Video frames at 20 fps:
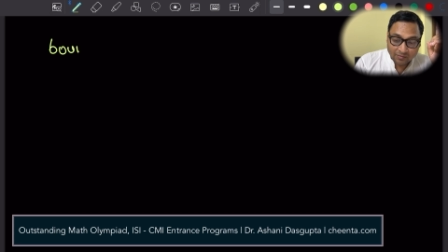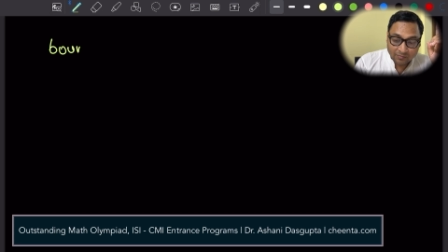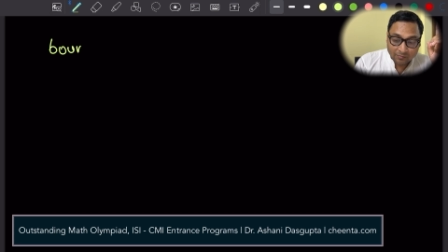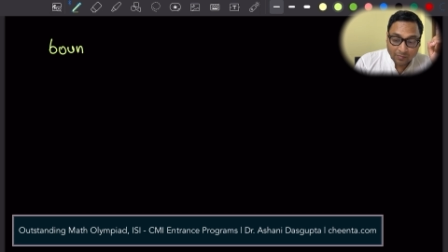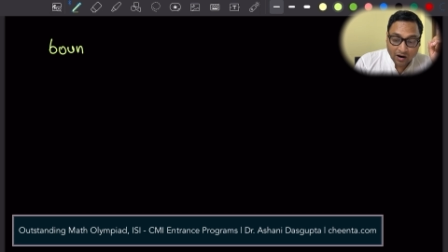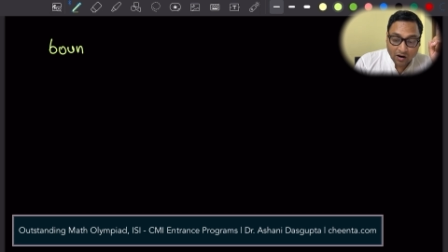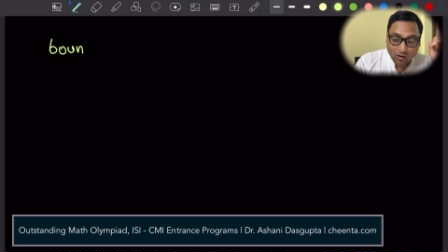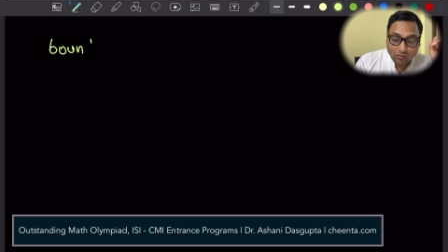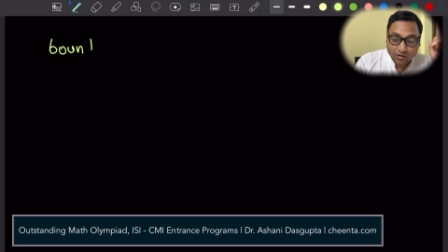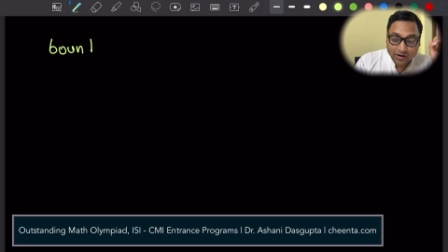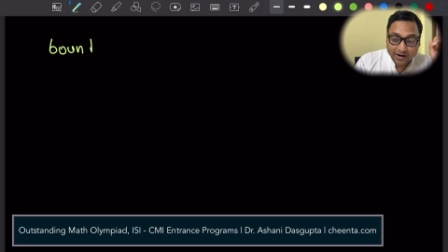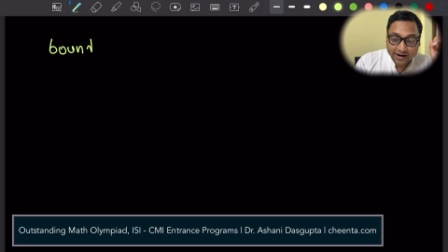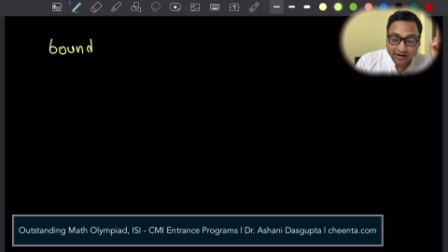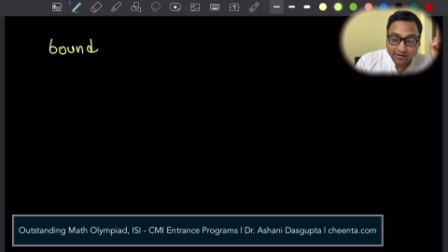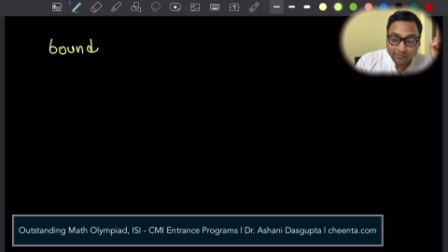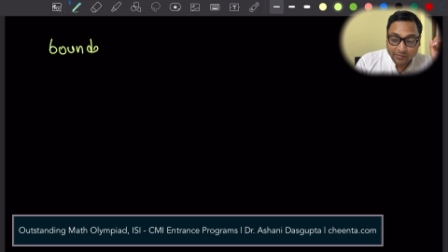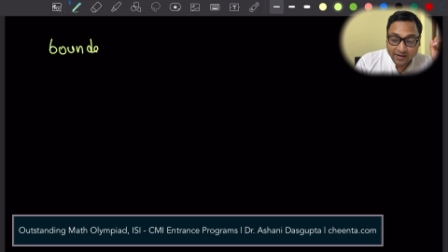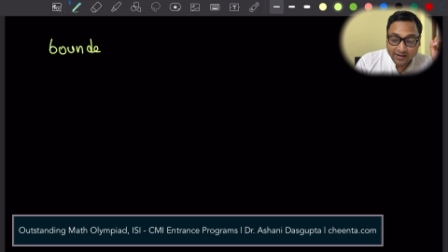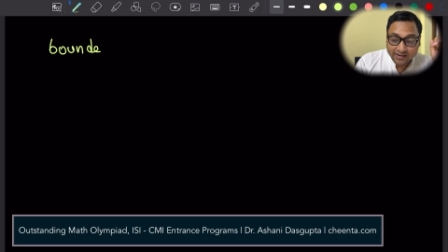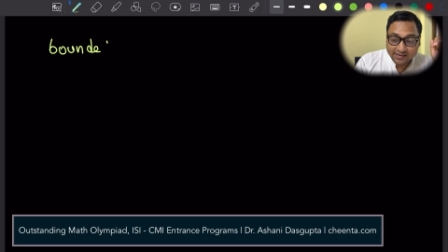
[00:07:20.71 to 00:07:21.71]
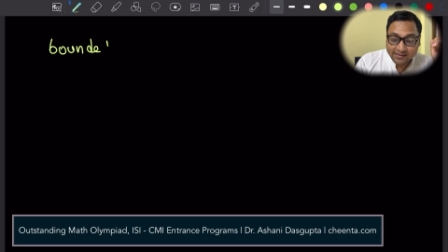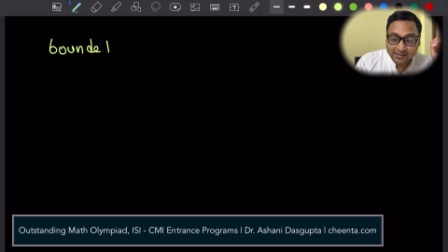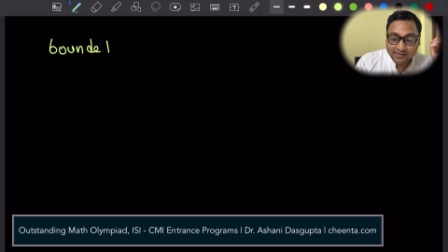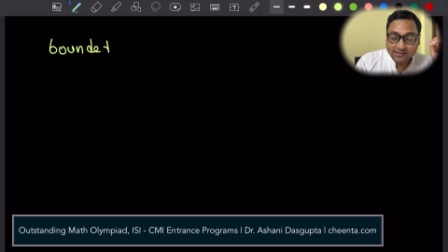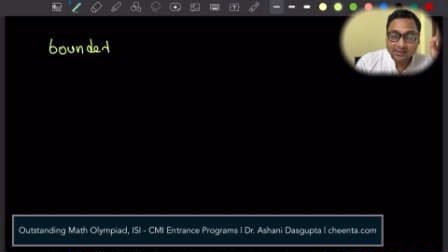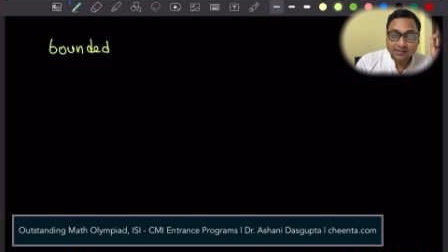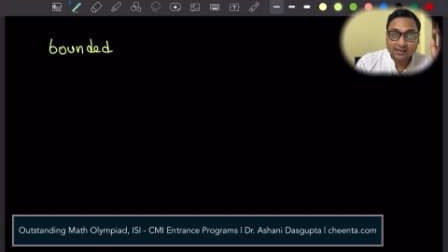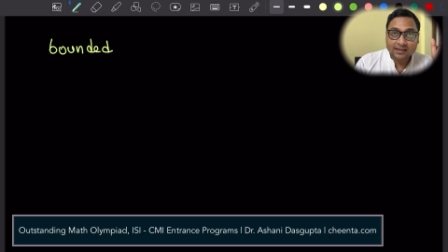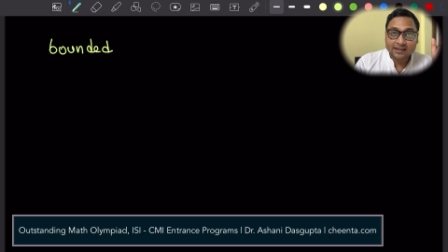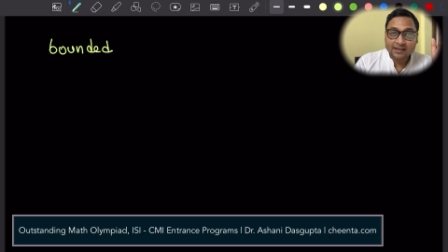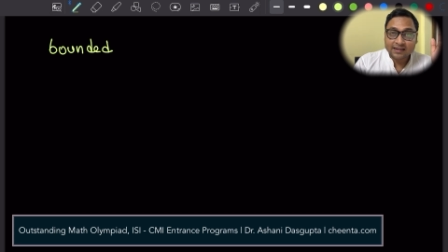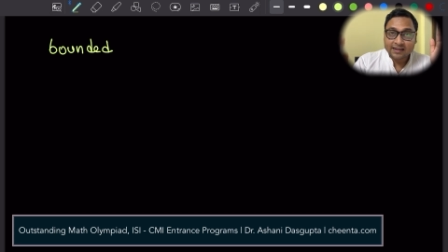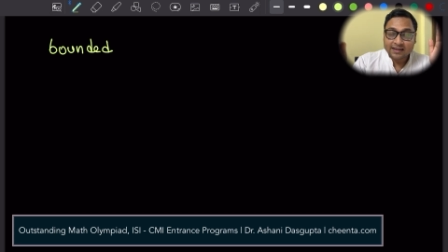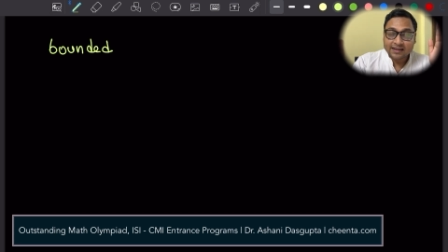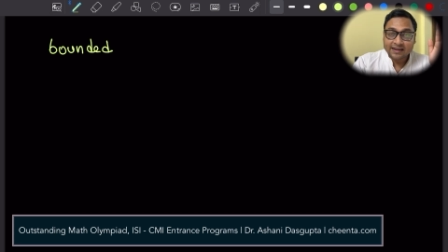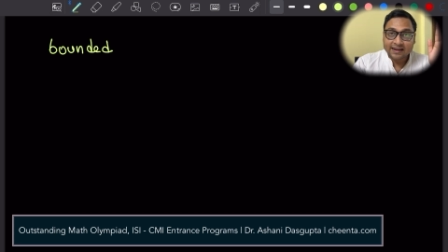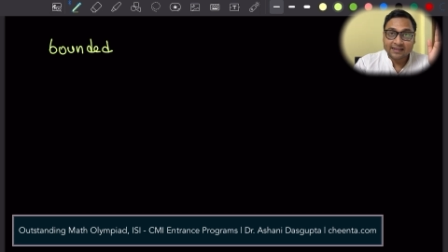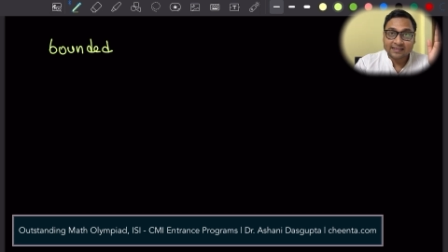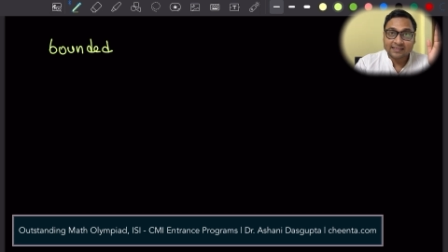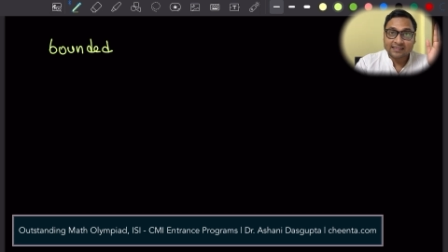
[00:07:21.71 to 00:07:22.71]
Bounded means
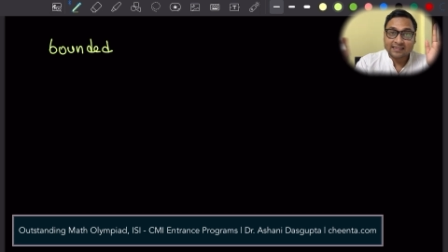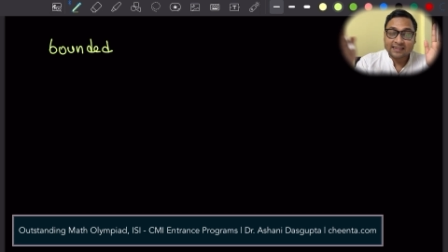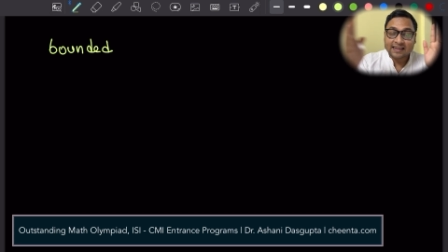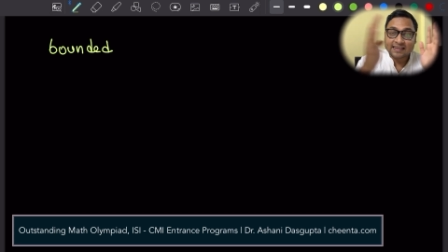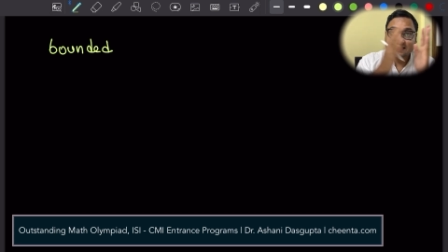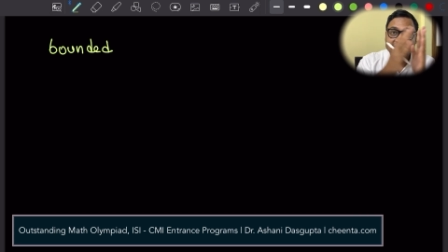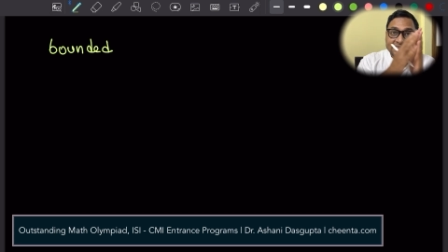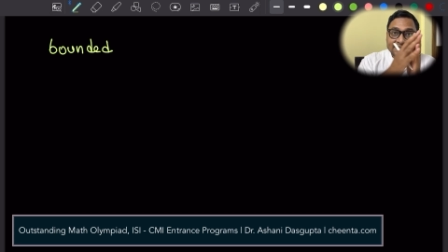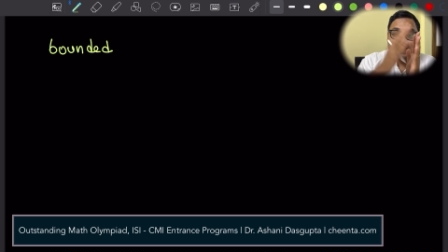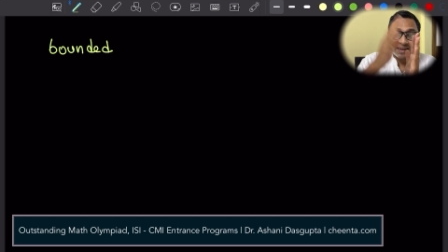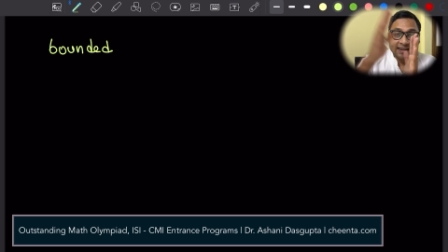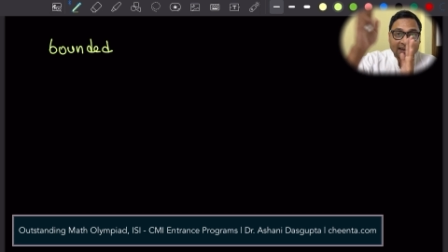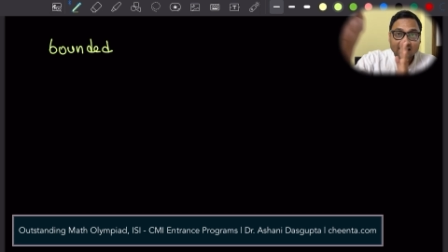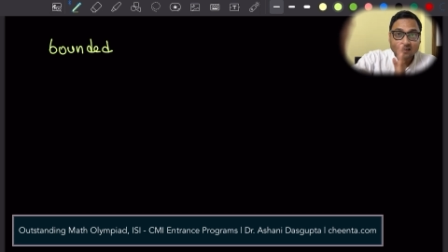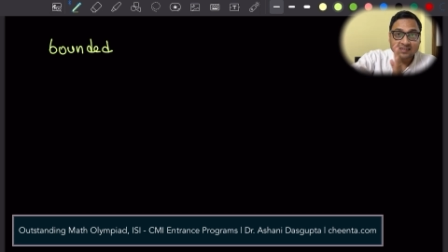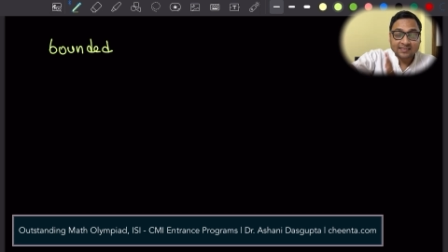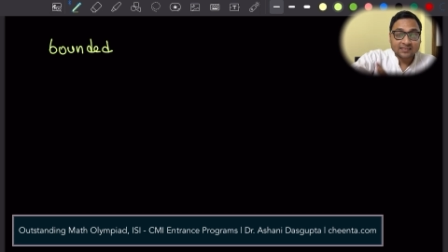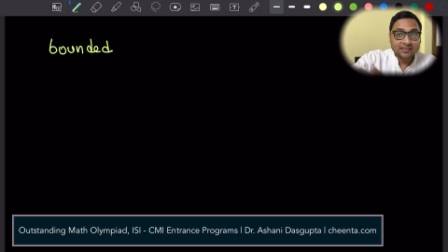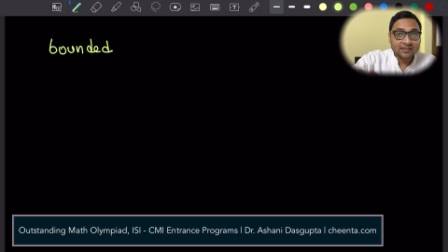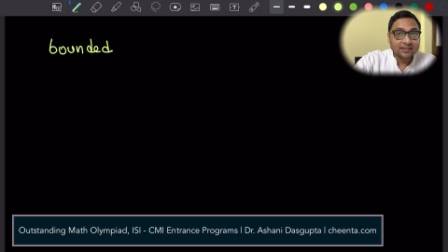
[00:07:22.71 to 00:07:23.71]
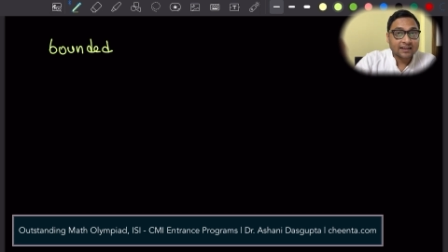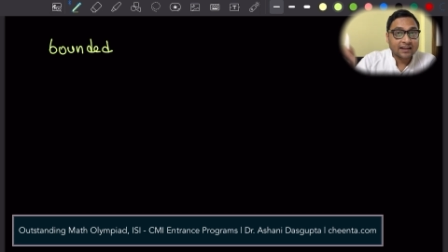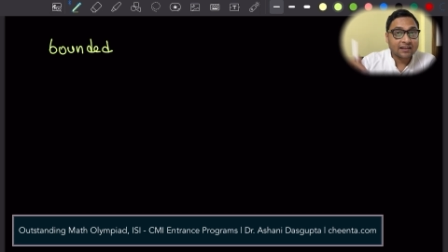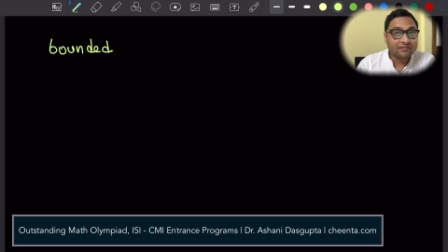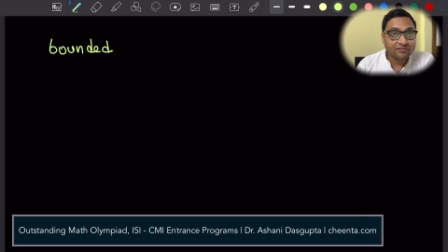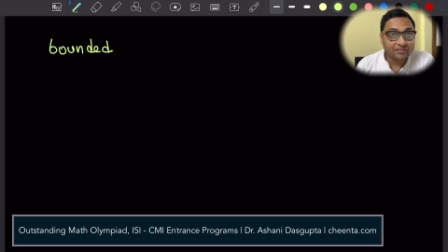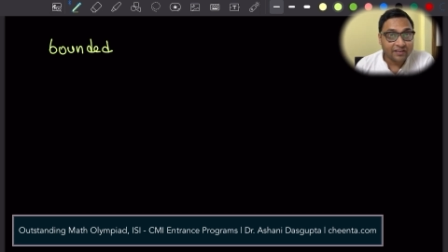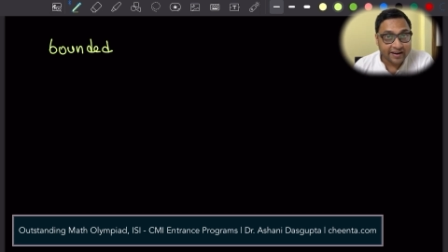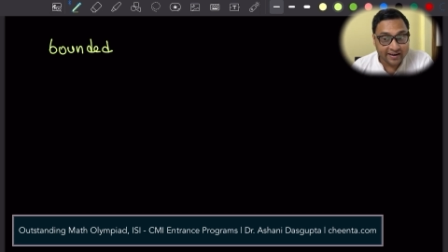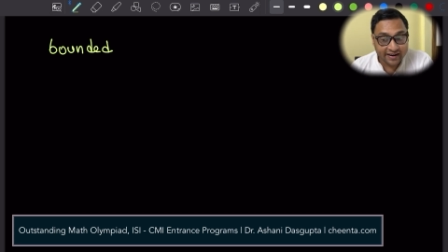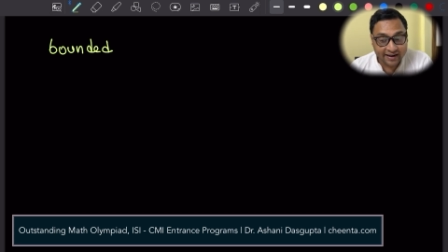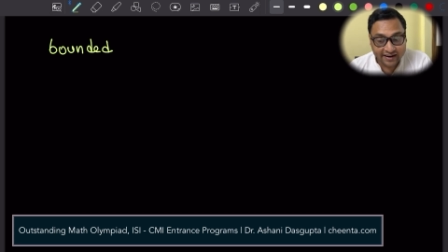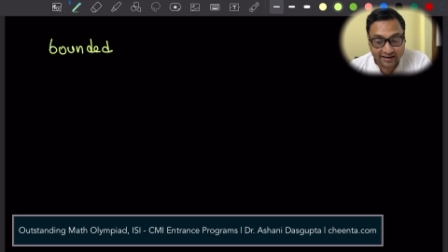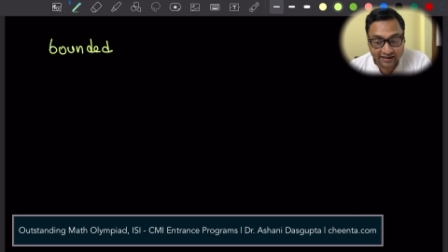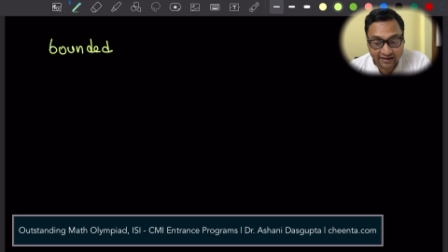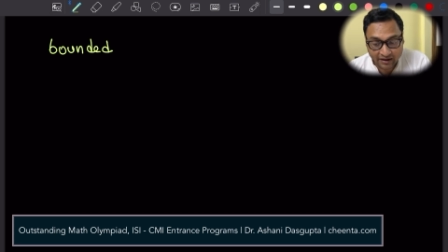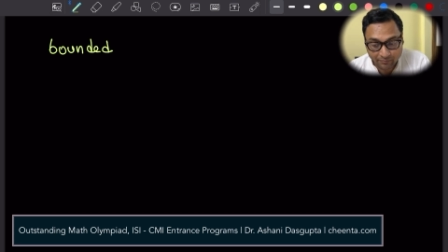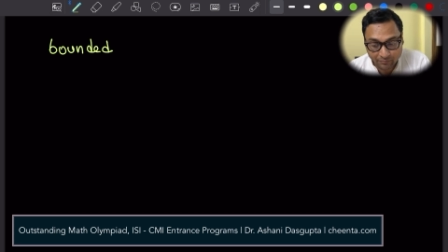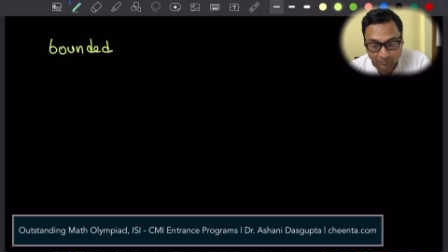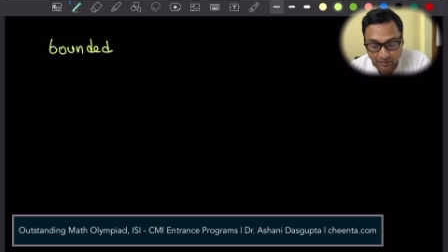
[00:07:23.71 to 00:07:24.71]
it's less than a certain
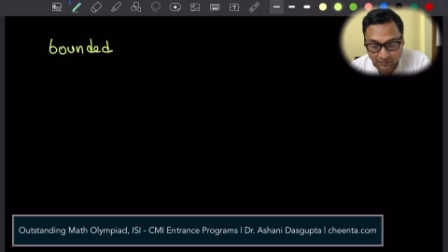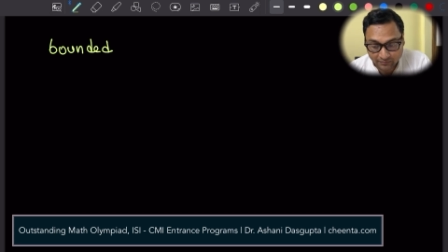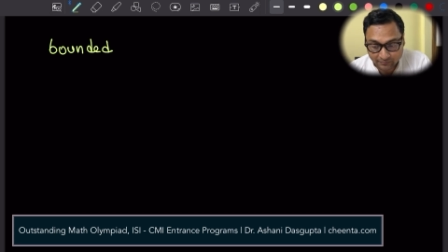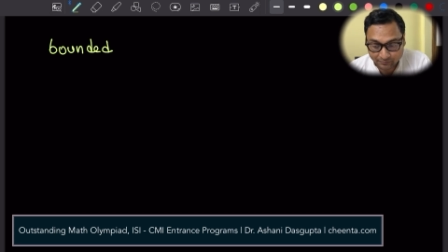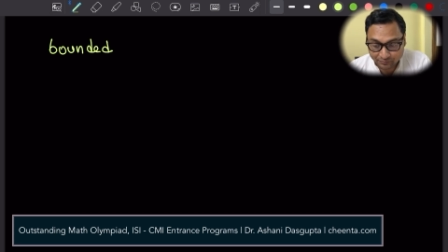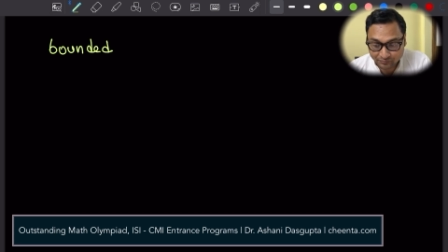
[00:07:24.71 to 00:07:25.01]
finite number.